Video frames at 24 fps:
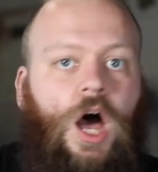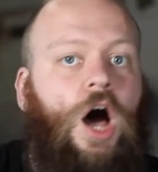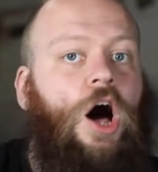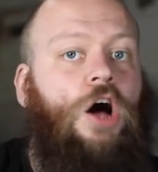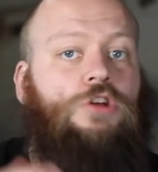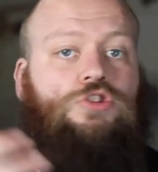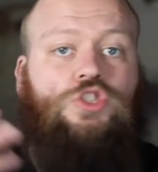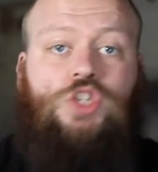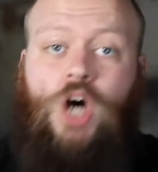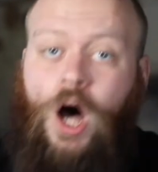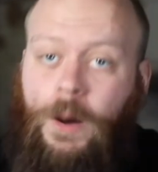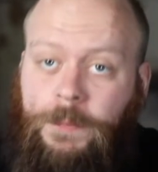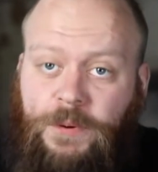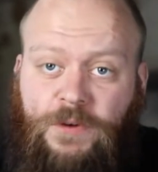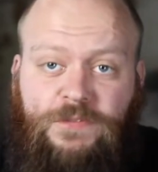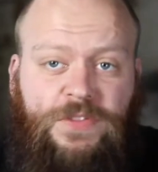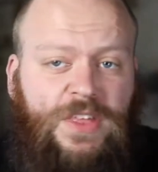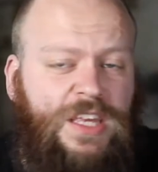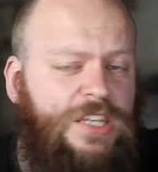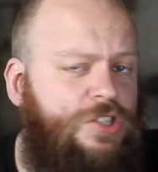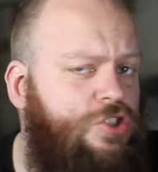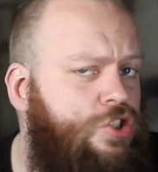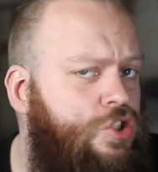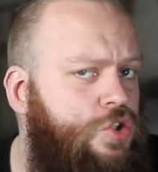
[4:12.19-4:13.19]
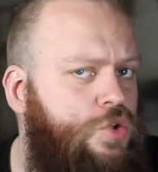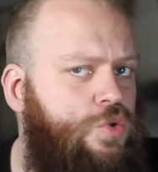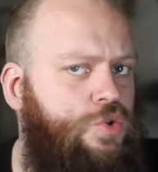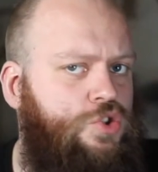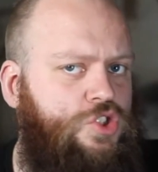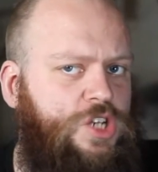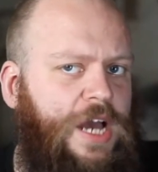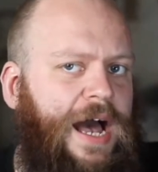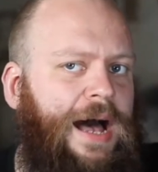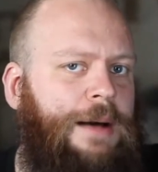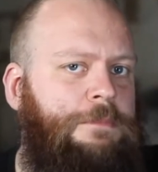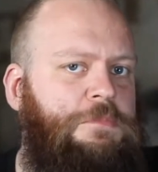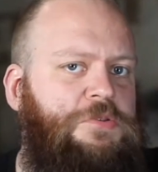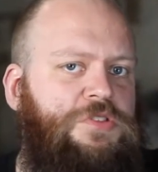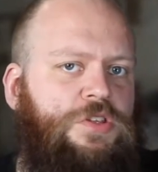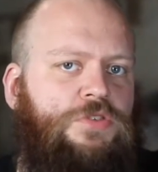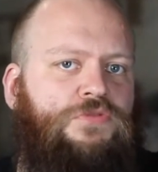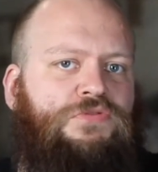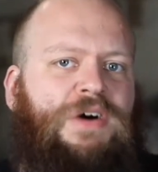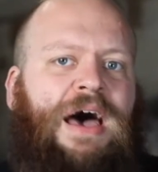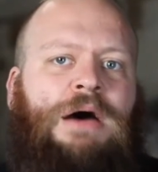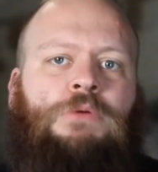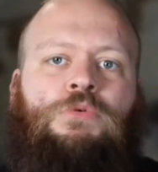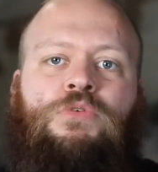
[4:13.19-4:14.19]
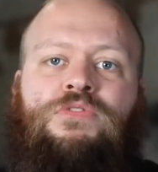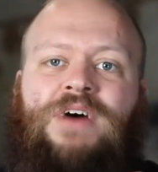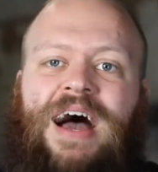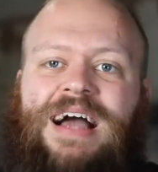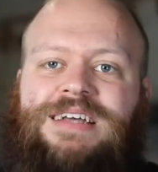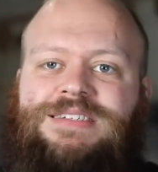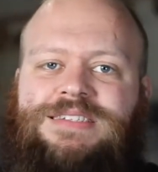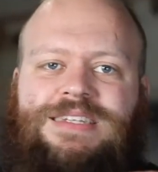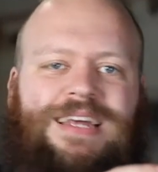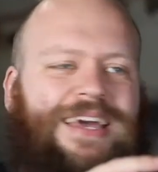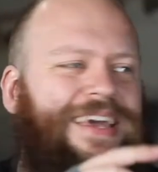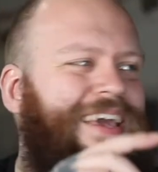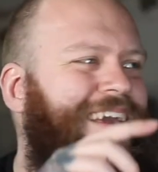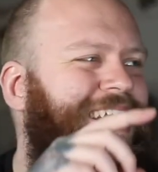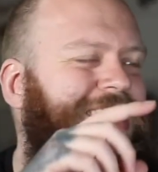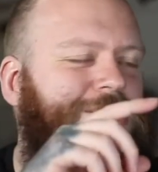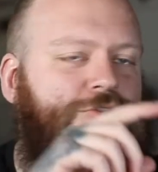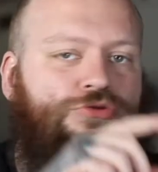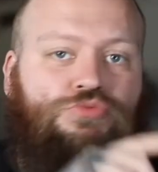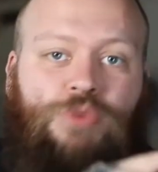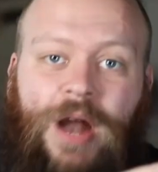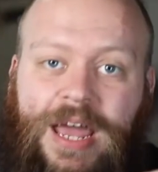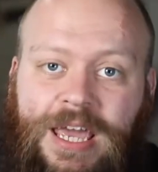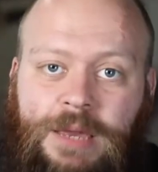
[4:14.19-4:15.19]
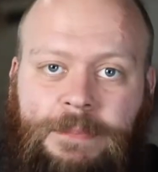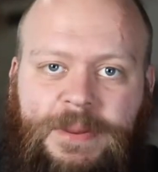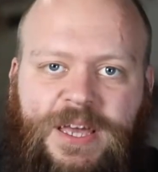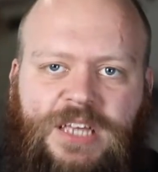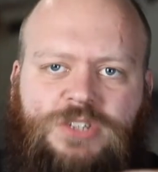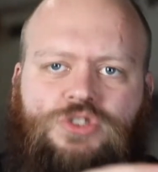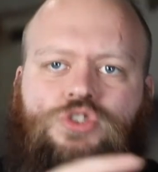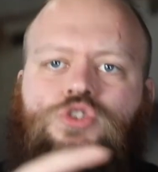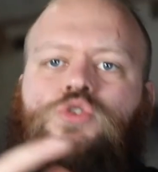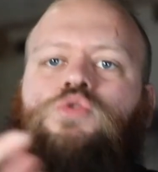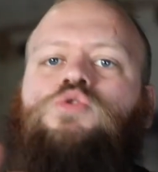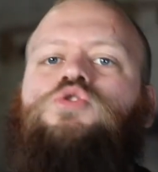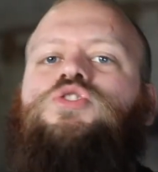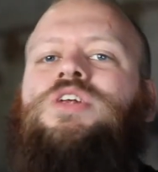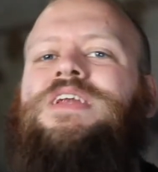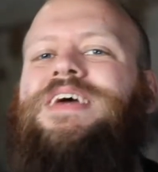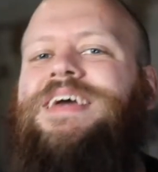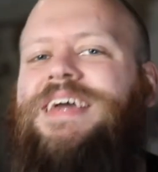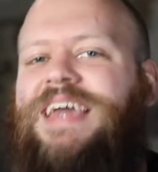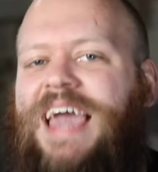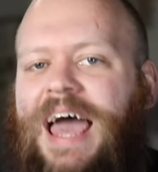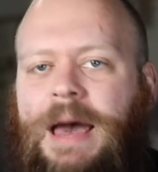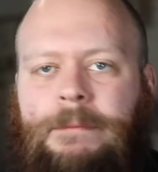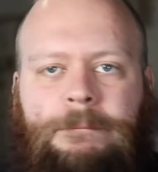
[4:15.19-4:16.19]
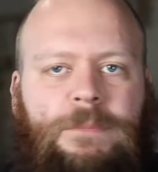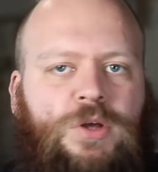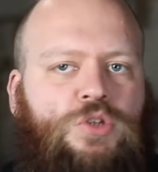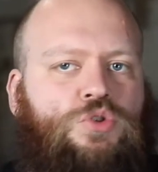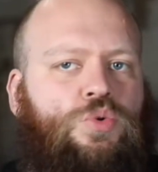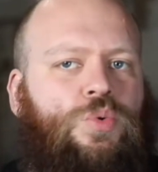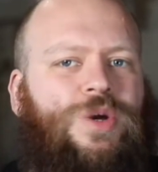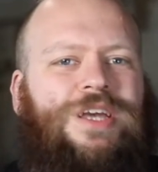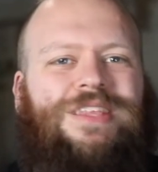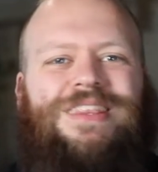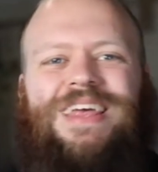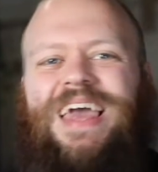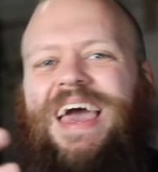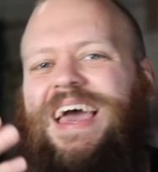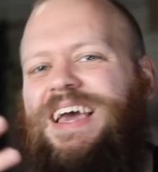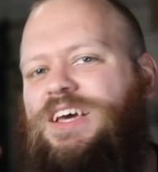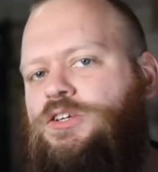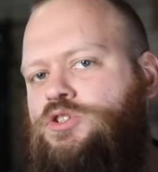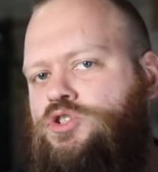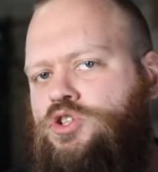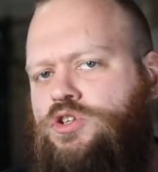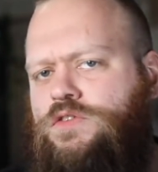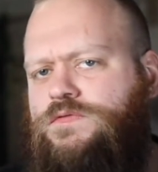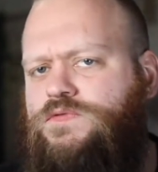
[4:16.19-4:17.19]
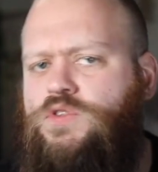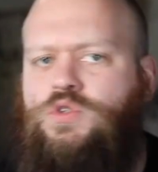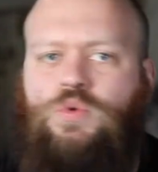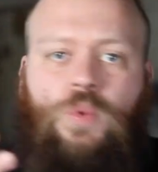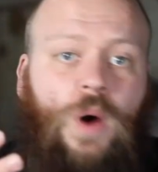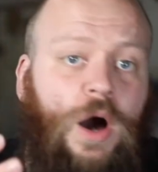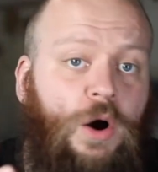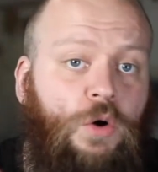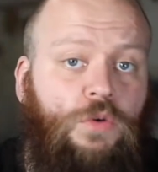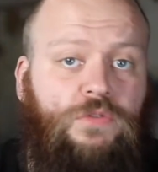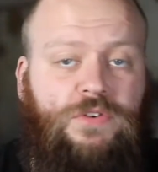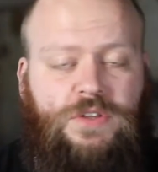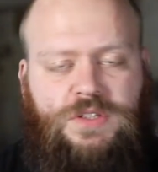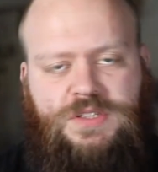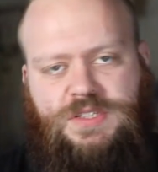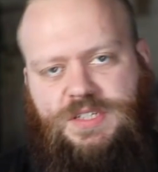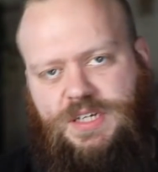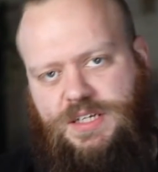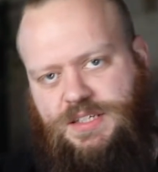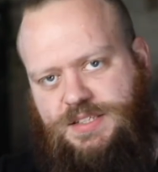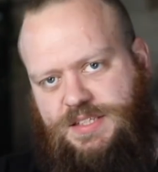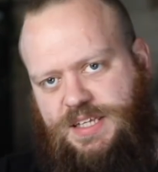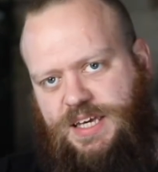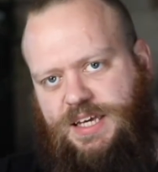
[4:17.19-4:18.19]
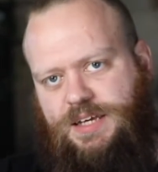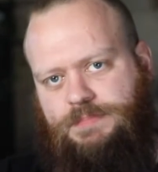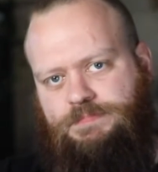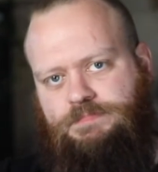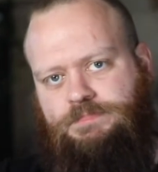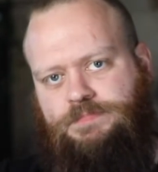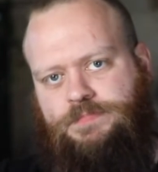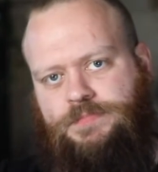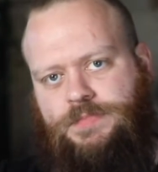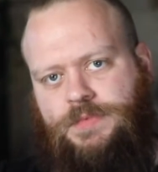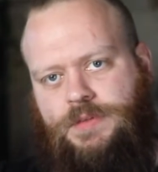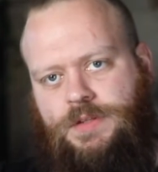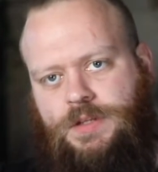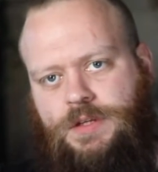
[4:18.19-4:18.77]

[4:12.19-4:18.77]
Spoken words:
On top of these 2 jabs, the vet will vaccinate against rabies, usually again between the age of 12 and 16.